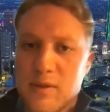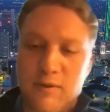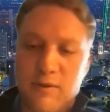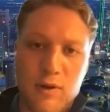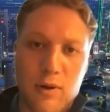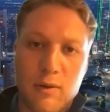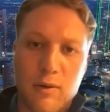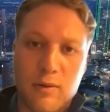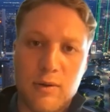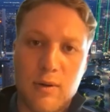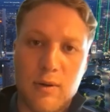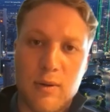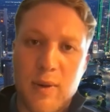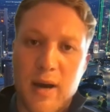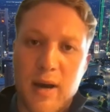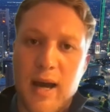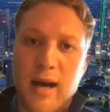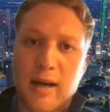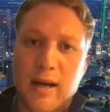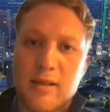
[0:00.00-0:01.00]
if you don't do it
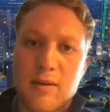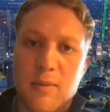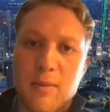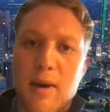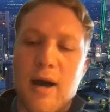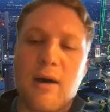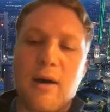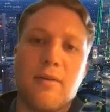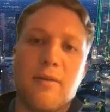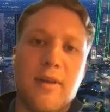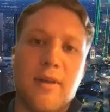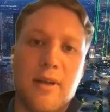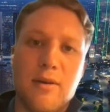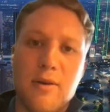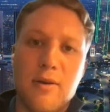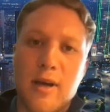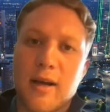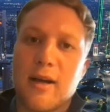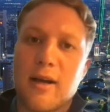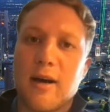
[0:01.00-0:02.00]
by X amount, then
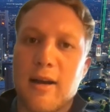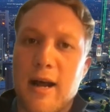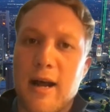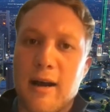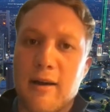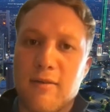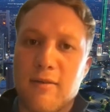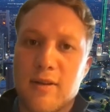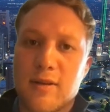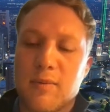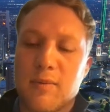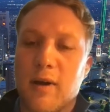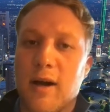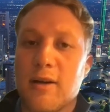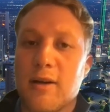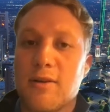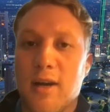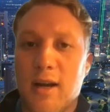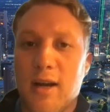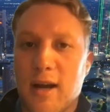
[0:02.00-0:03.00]
you get cut out of the
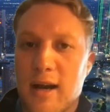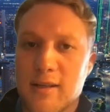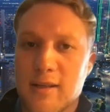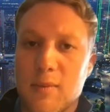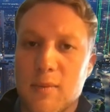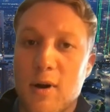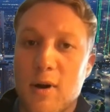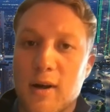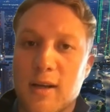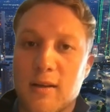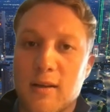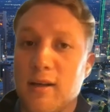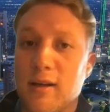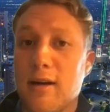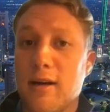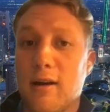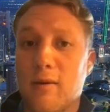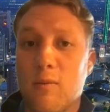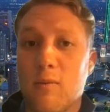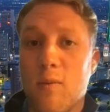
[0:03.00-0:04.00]
supply chain as a market
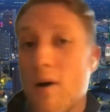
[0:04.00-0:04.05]
leader.